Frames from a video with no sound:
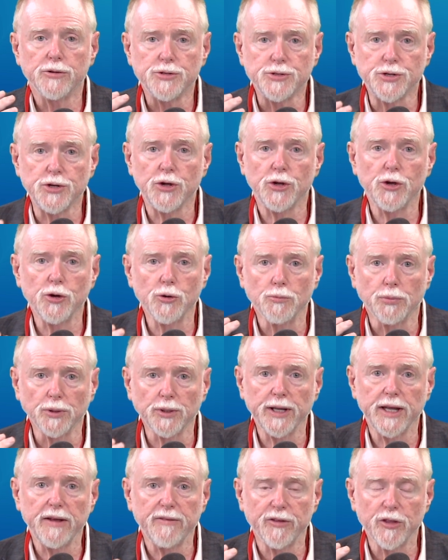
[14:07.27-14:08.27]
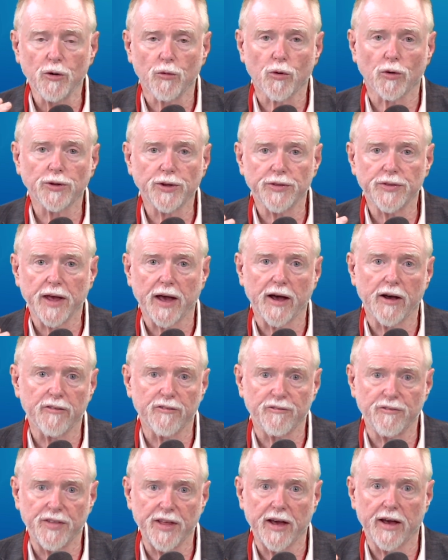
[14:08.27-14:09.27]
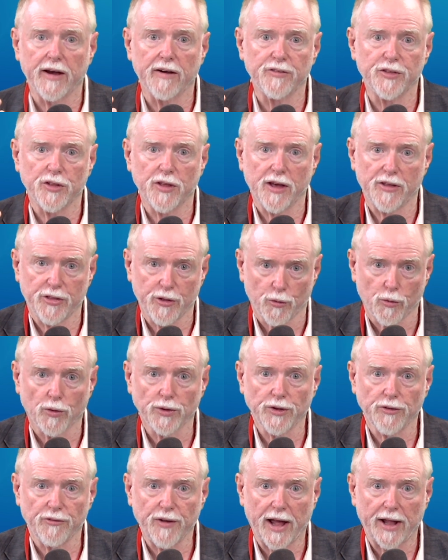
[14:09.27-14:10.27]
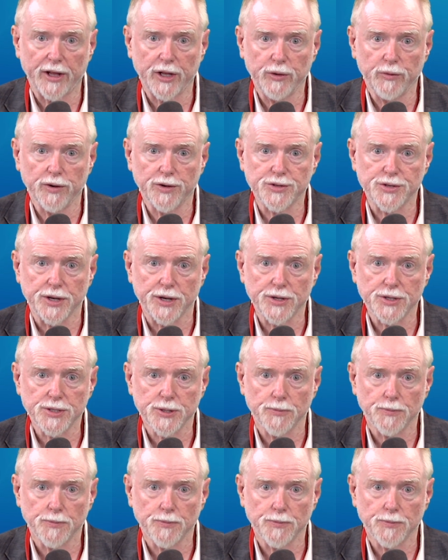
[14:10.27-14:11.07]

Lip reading: do you believe in the world that the world of value exists?